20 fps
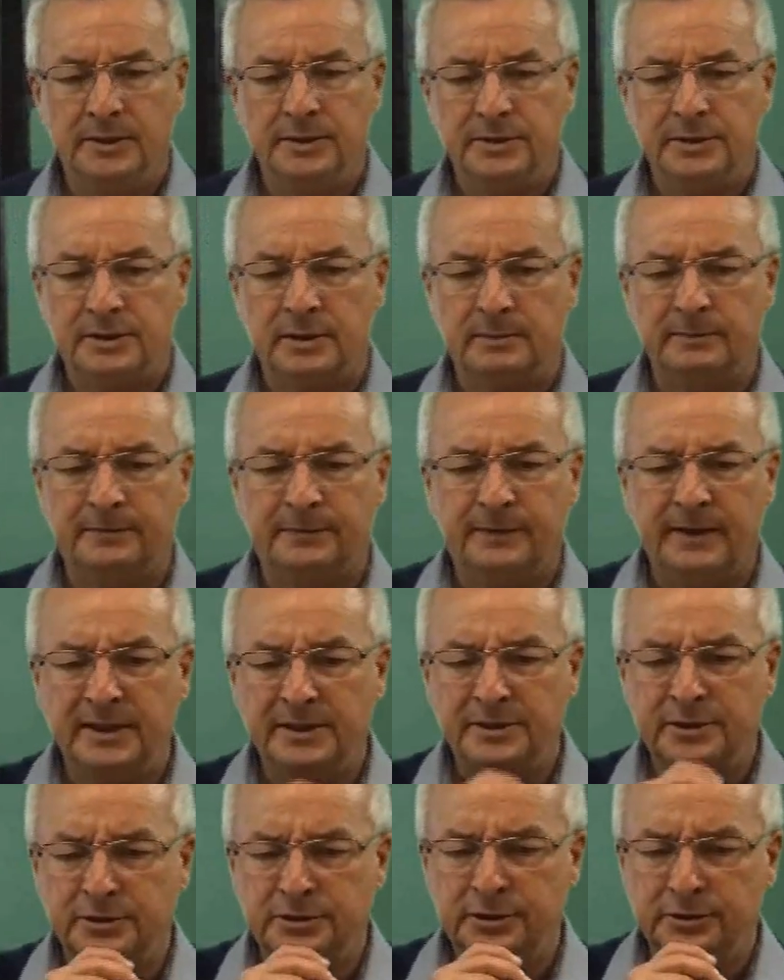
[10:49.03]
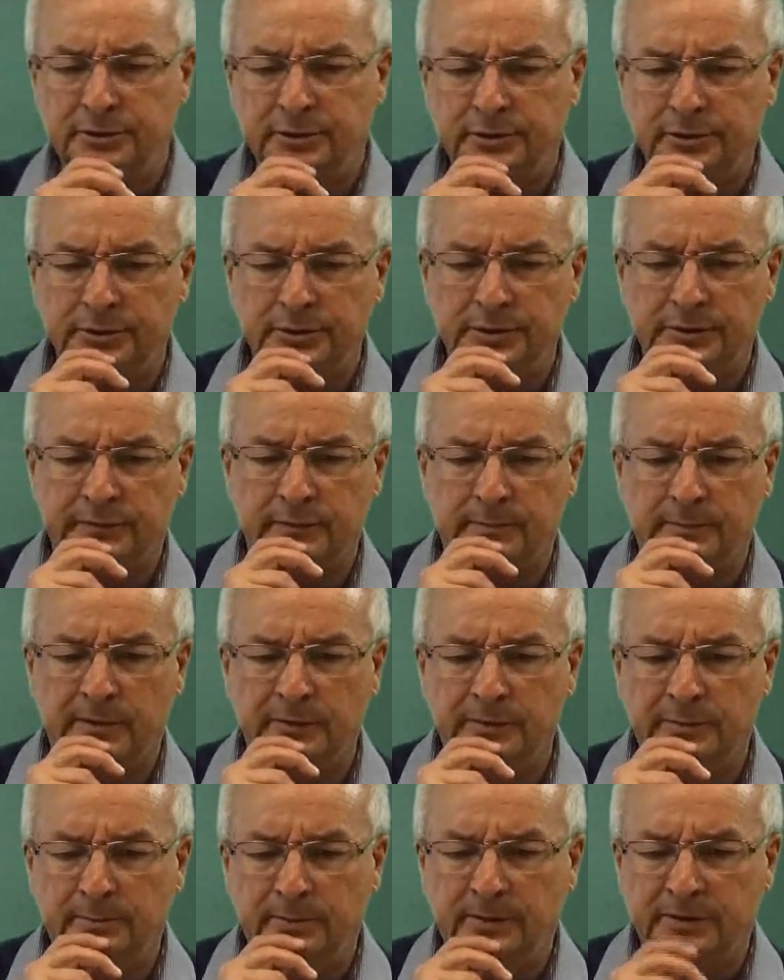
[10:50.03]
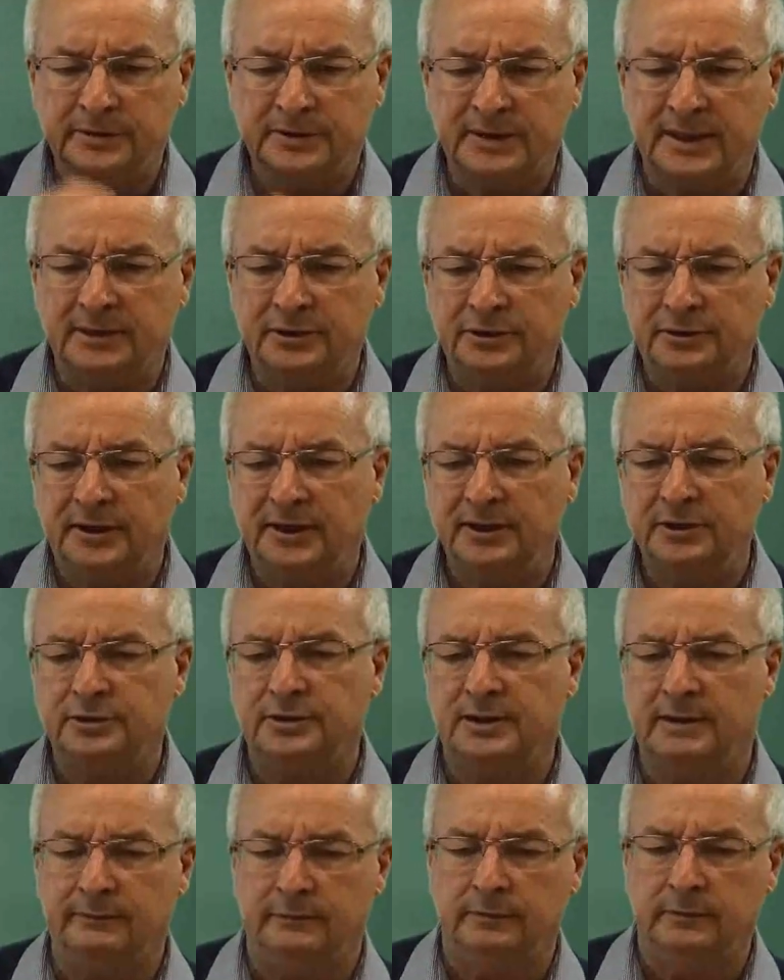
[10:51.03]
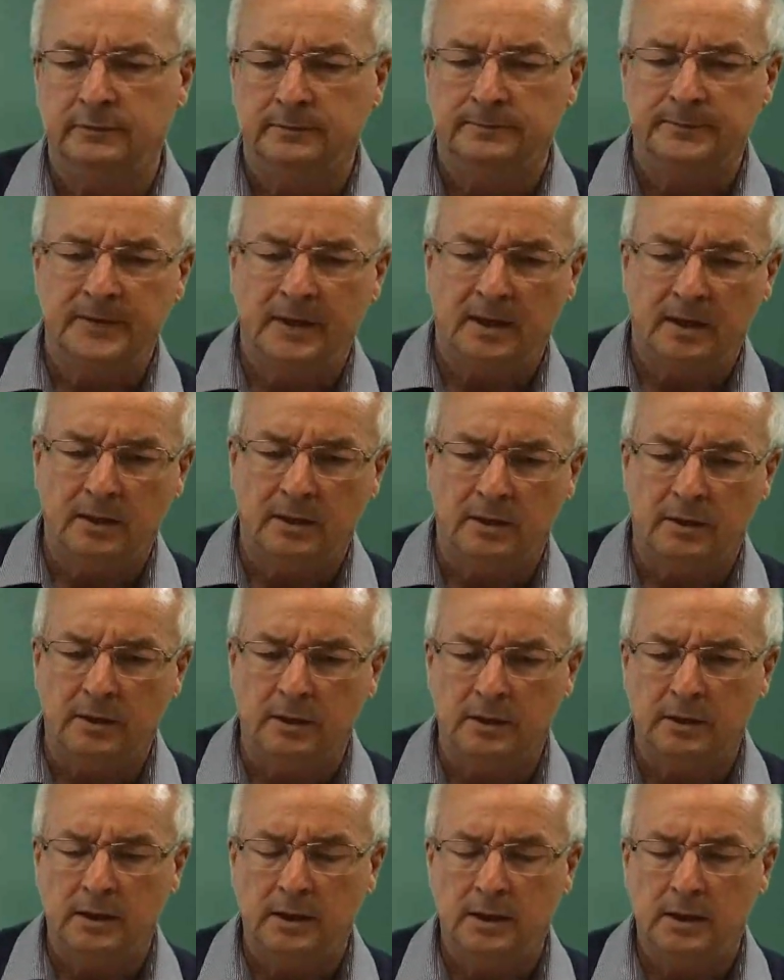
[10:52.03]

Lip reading: Some phrases you can use for both bus and train travel are,